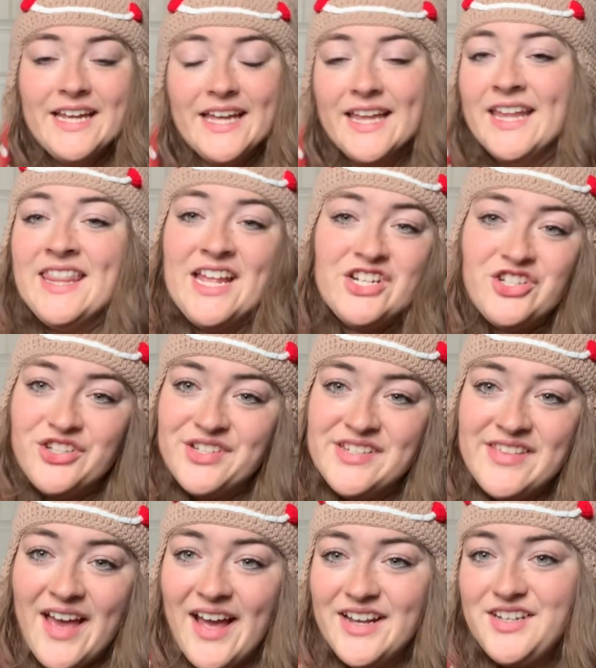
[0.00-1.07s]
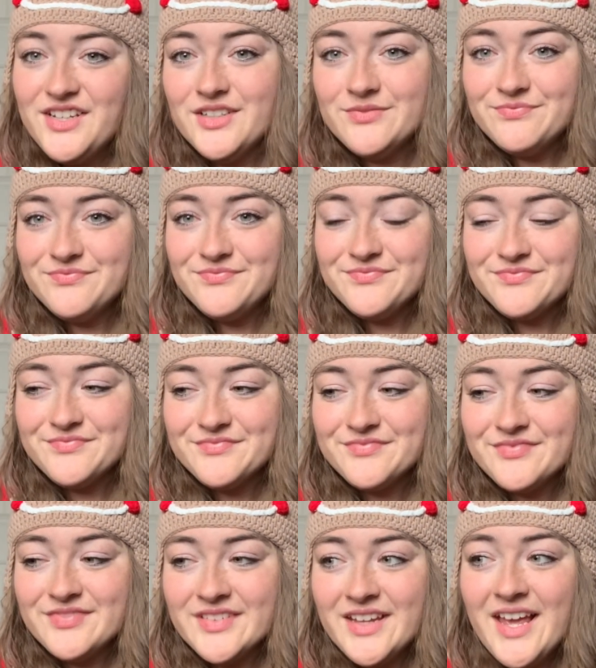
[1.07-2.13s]
And that's just that.
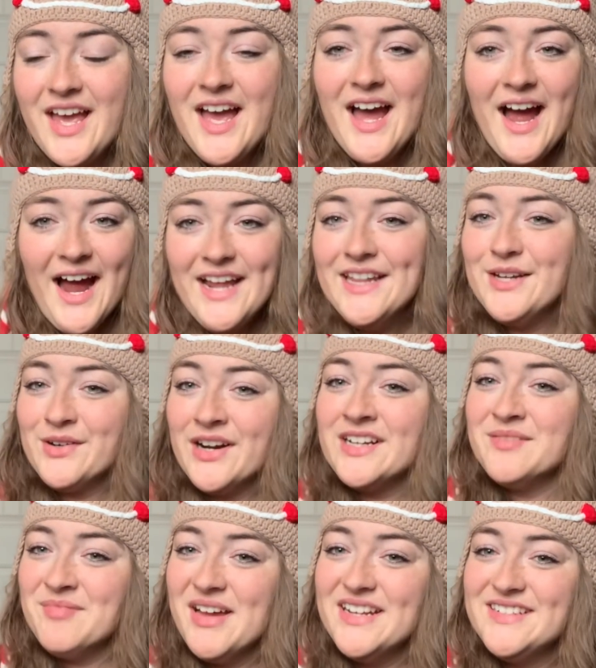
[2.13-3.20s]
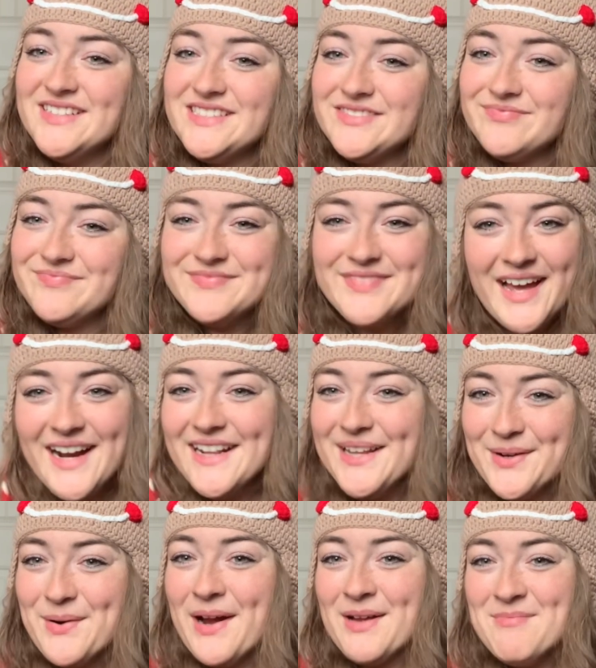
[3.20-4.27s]
Highly recommend. Highly
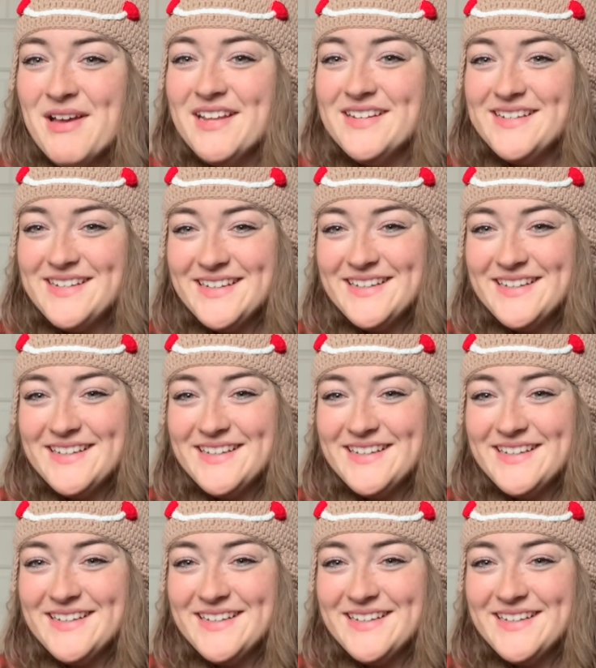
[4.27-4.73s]
recommend.